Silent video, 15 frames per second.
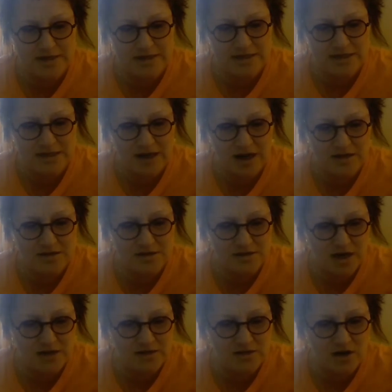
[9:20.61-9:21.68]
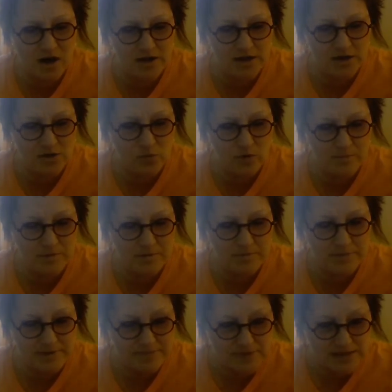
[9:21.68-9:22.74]
and God's not dogging a woman,
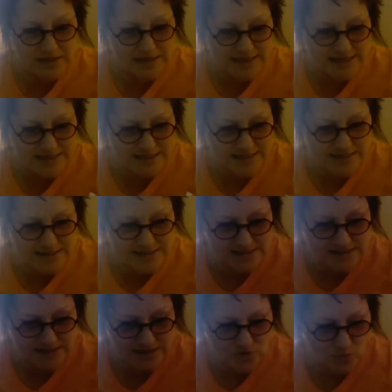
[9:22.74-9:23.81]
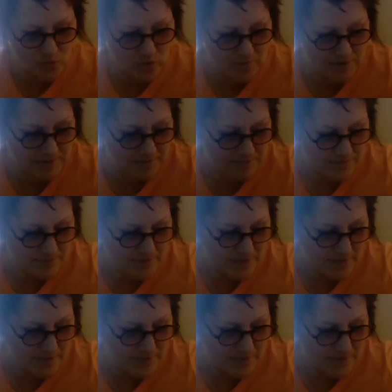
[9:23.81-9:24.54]
but he did send a woman.